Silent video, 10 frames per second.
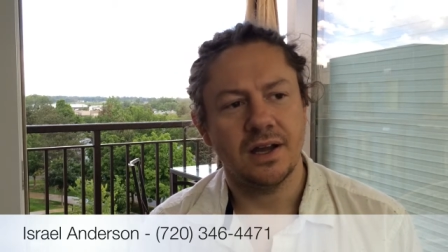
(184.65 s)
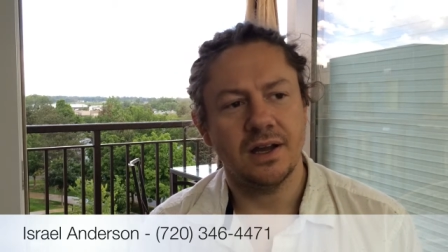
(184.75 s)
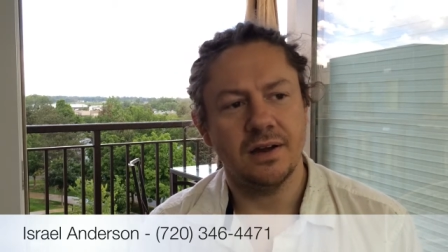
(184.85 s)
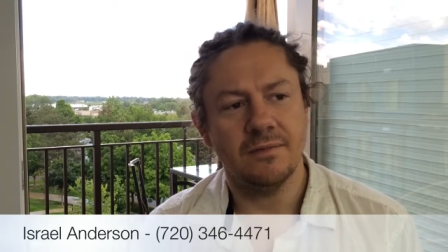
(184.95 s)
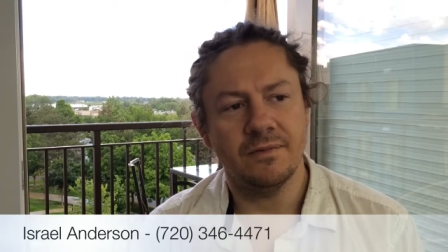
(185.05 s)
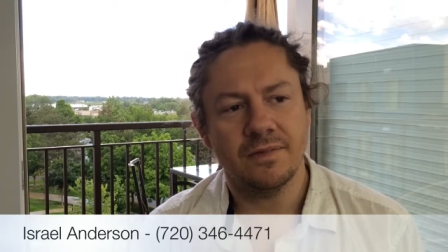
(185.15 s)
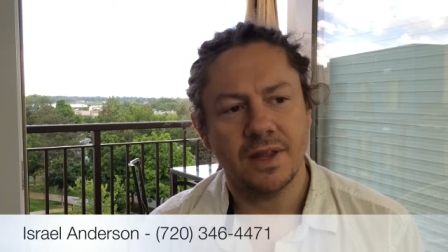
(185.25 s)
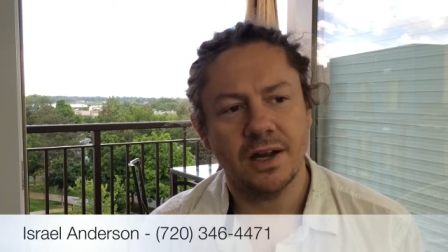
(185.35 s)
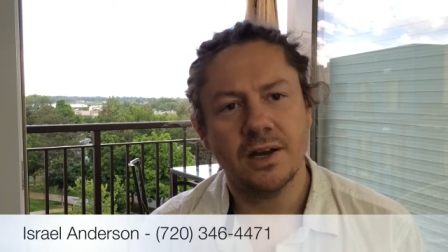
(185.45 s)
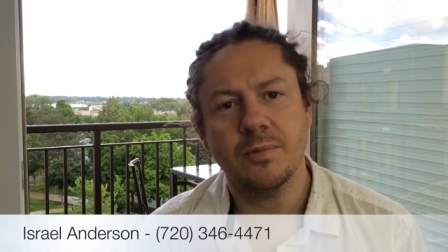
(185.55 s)
um,
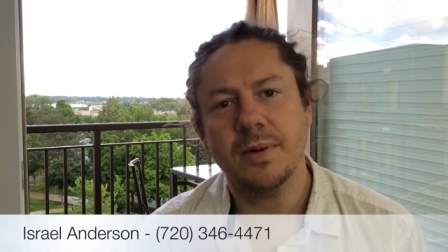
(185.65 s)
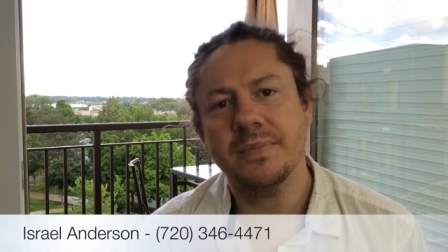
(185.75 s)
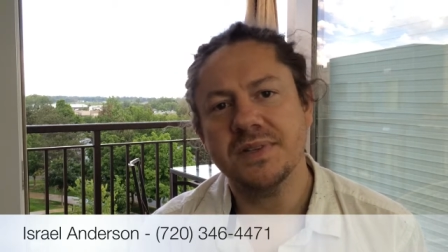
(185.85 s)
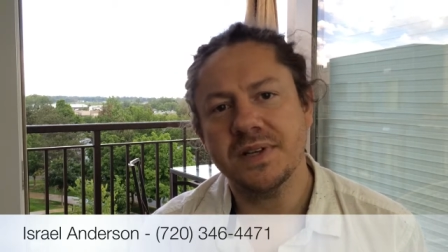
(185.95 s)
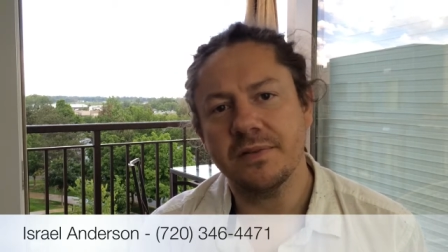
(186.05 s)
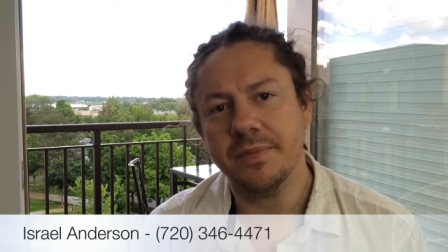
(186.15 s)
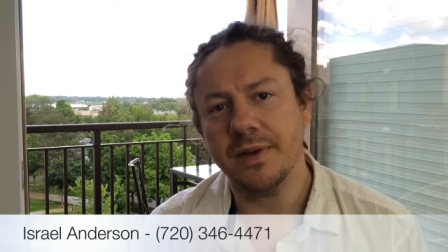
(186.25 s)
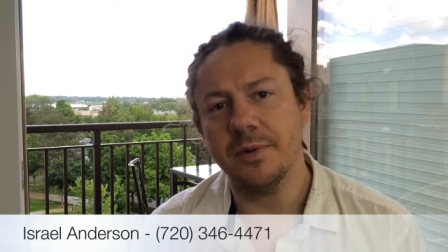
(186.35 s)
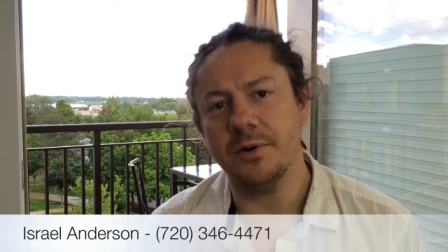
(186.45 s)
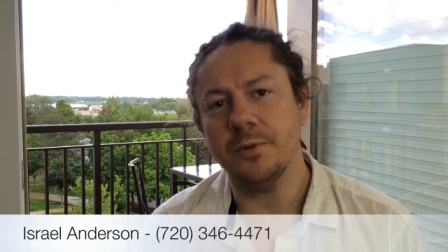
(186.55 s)
only one percent of
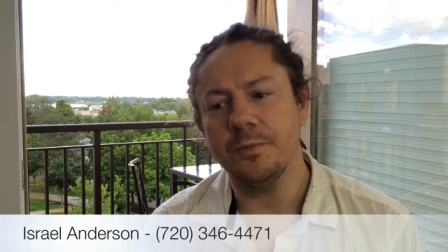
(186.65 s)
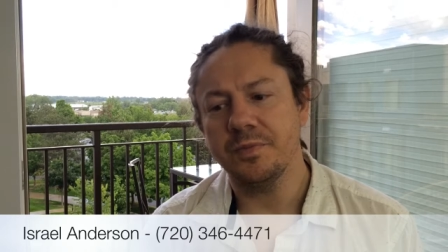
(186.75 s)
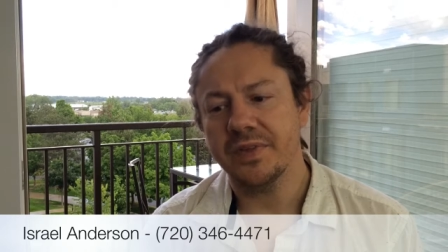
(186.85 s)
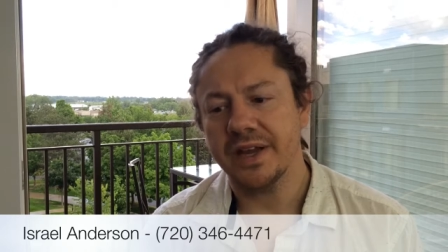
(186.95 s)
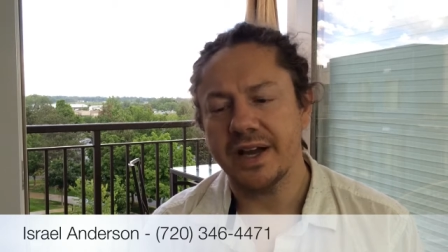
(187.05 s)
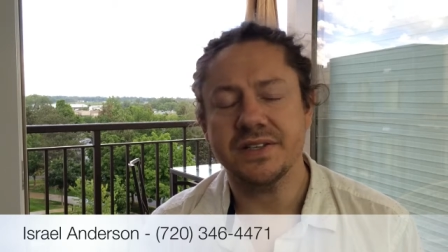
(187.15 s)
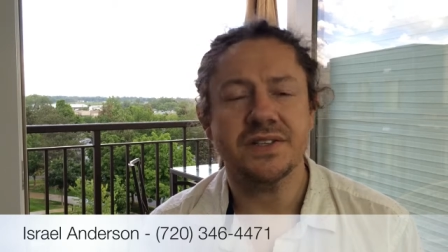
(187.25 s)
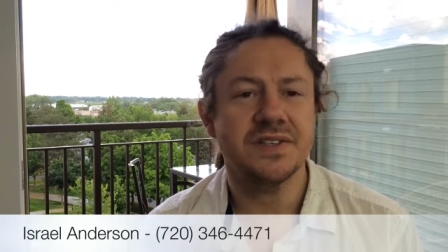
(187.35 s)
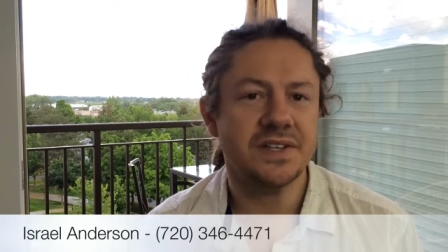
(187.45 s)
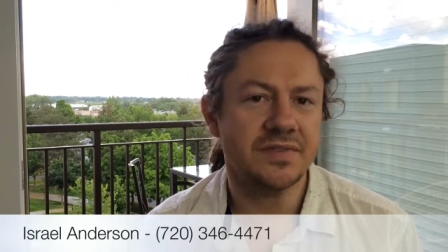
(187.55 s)
people are
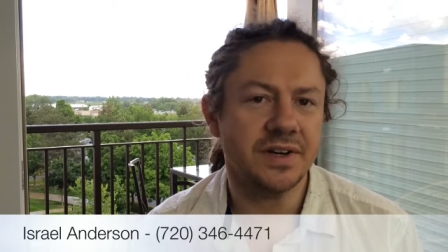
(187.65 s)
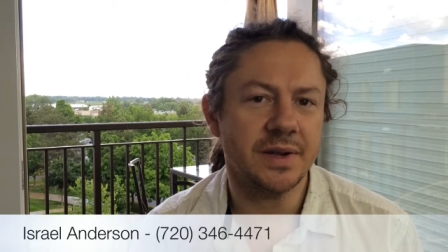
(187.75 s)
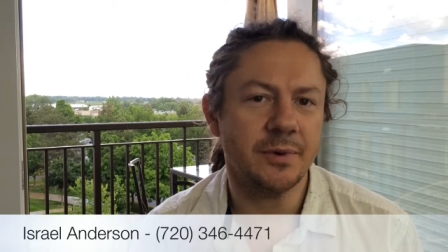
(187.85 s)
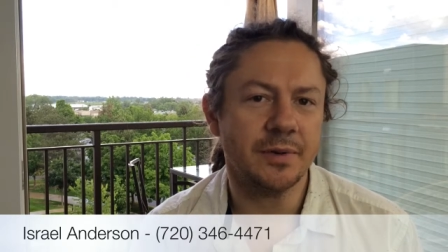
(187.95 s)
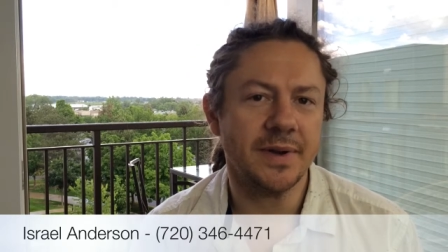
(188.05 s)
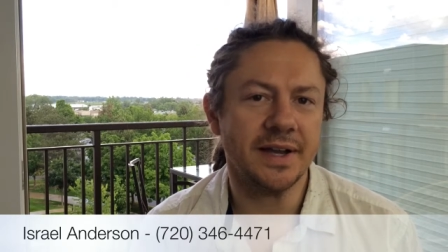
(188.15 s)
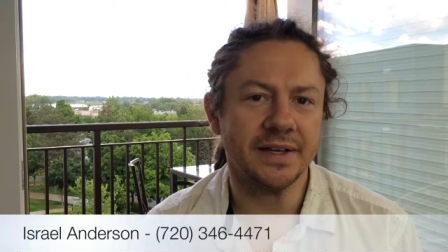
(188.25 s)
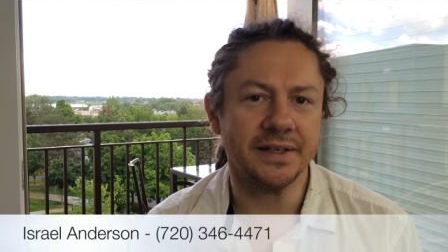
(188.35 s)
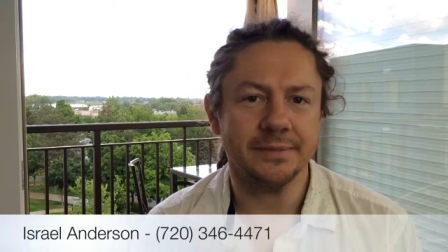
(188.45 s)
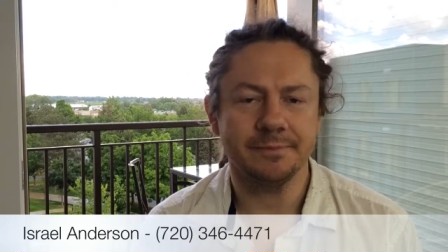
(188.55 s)
successful in network
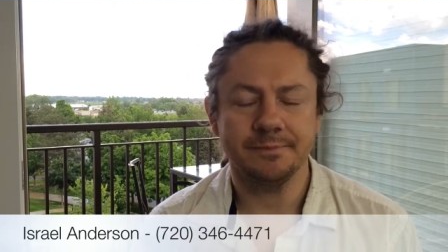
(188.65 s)
marketing,